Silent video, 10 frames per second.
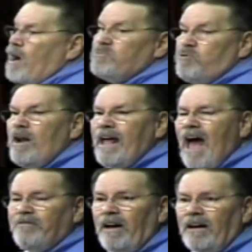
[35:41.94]
comes running
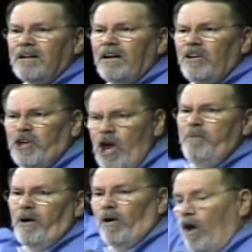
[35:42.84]
out of a little
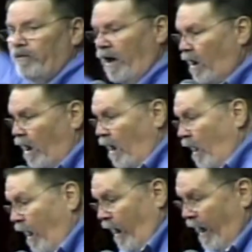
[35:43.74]
cubicle over there.
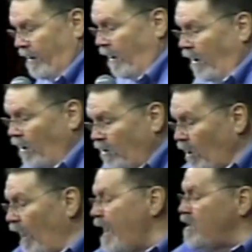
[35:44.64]
And
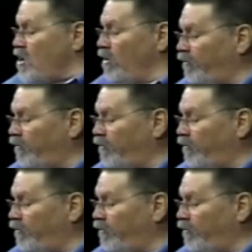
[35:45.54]
the lady's on